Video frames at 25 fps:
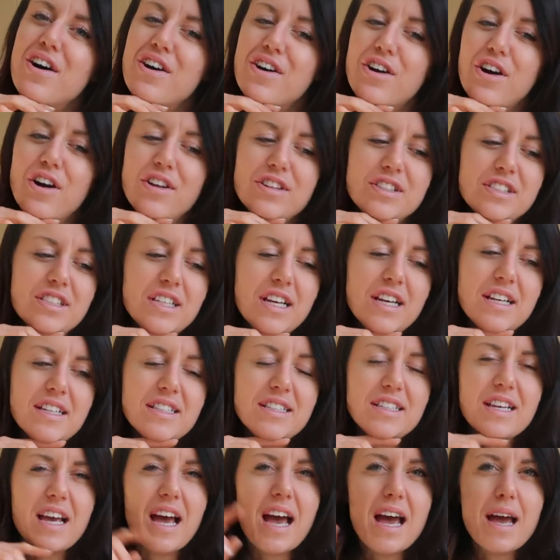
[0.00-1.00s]

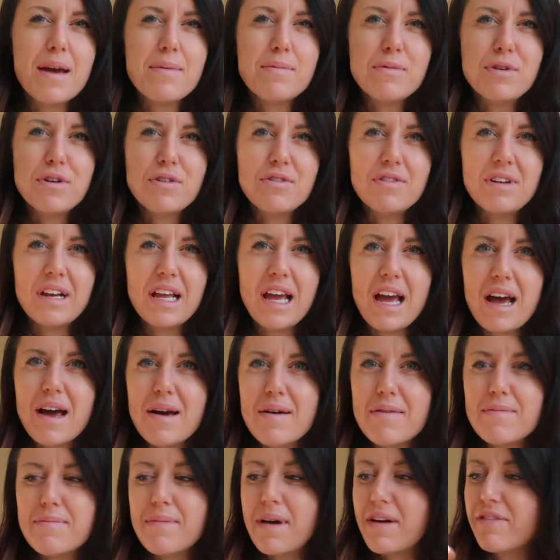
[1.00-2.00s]
concert. I'm currently
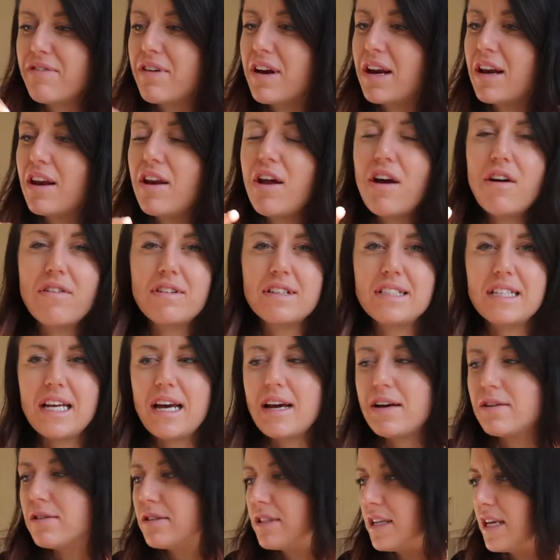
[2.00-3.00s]
at my friend Laura's
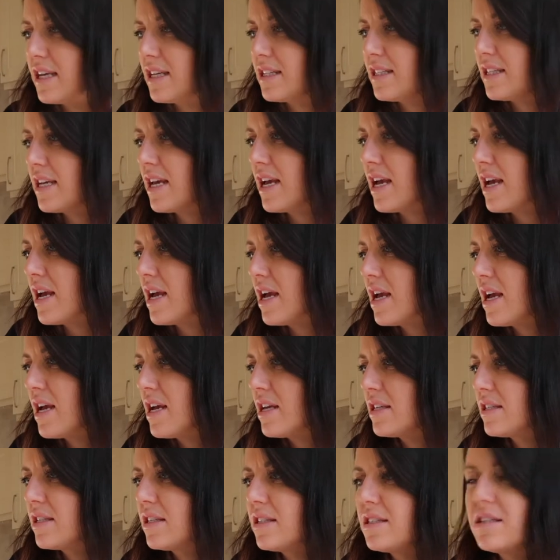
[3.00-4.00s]
house. It
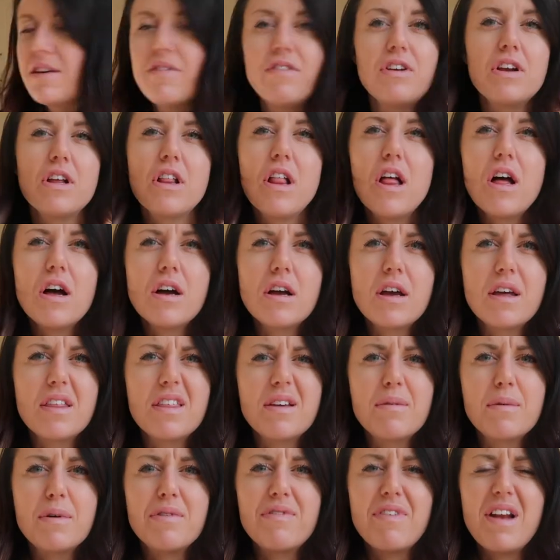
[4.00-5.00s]
is 7 o'clock. I
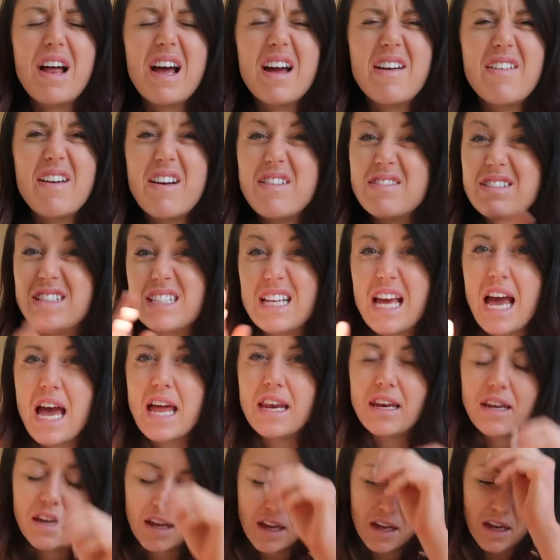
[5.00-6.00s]
think we fly around
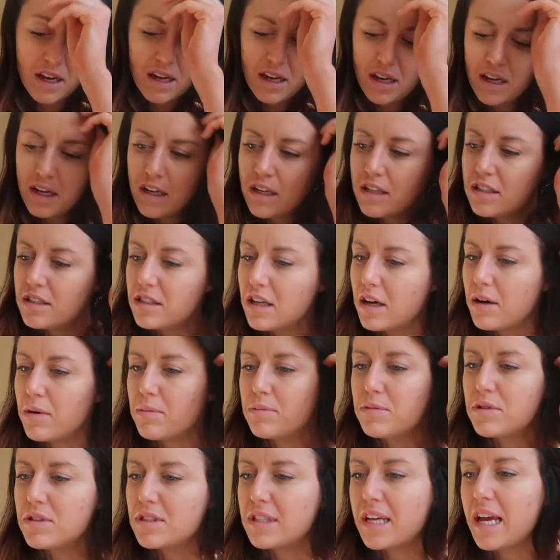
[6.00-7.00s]
10. So
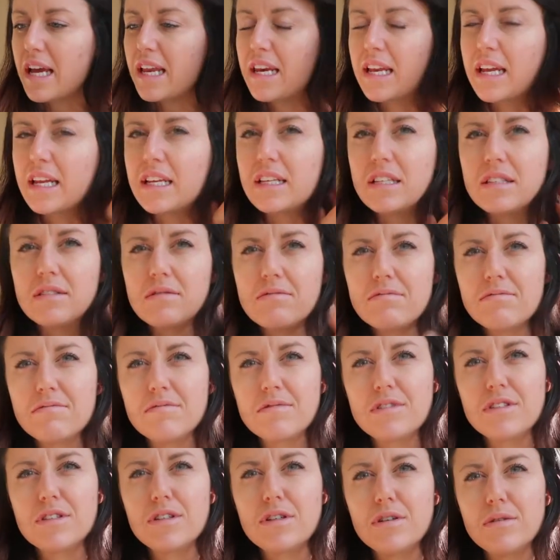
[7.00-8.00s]
I'm just getting in
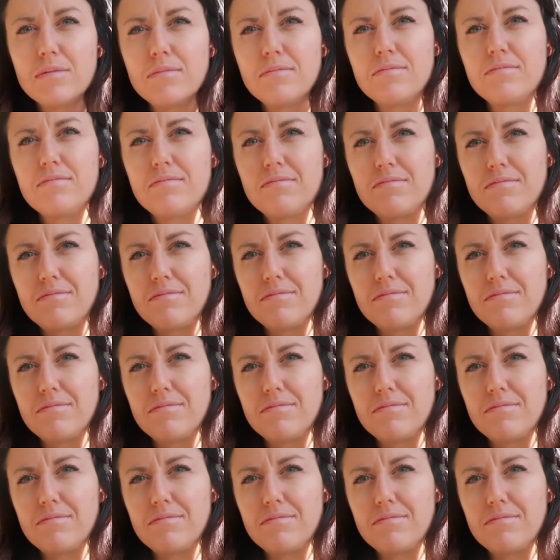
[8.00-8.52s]
some